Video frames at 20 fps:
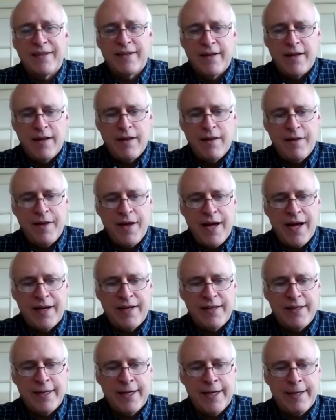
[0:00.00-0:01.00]
that
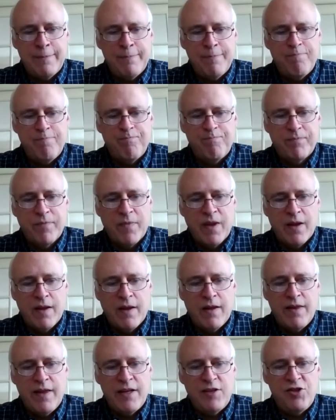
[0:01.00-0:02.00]

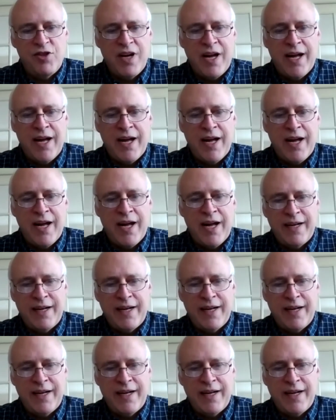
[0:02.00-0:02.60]
that John had